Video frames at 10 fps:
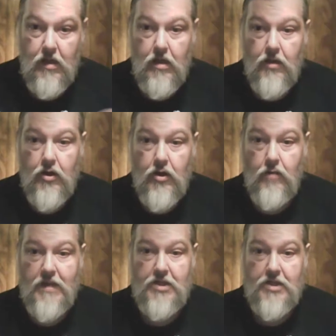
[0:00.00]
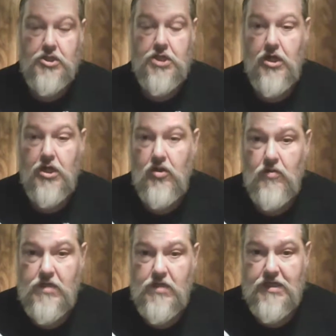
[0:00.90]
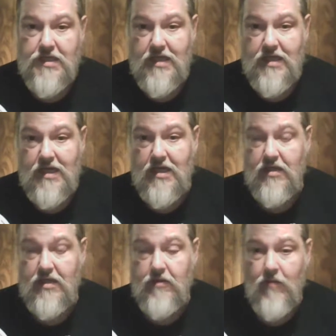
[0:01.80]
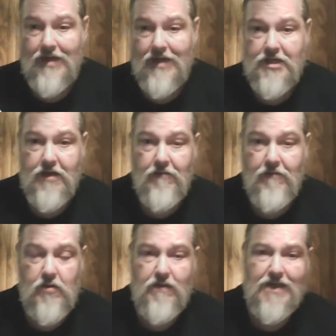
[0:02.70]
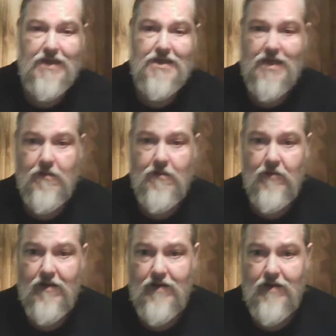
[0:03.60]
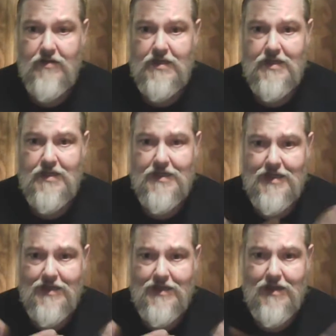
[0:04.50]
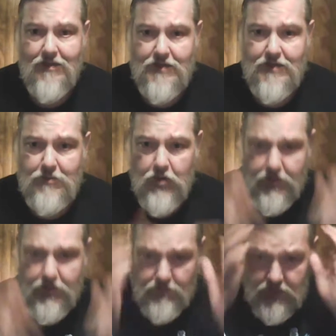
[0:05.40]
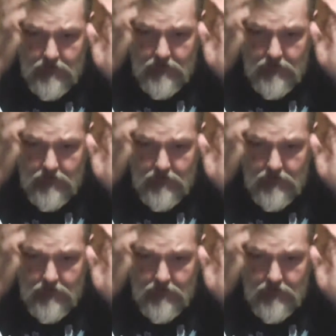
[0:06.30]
no main show, just a little watching of movies and whatever else he does on the other streams.